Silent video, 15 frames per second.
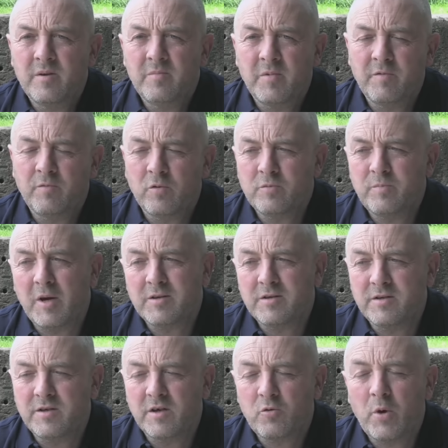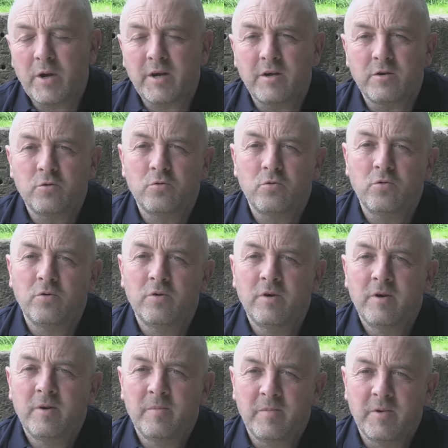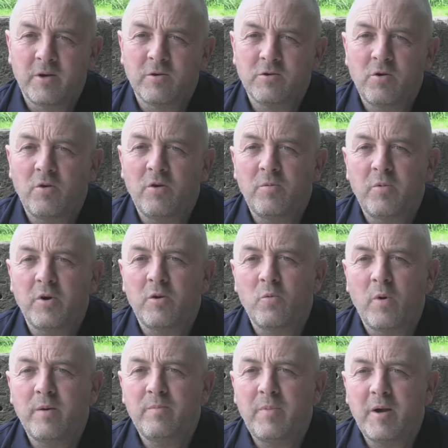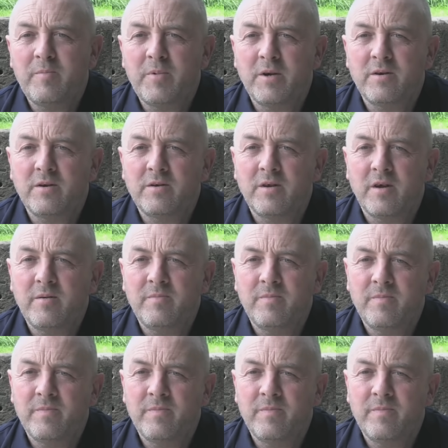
But those passes are quicker to do because you're only putting one pipe in at a time.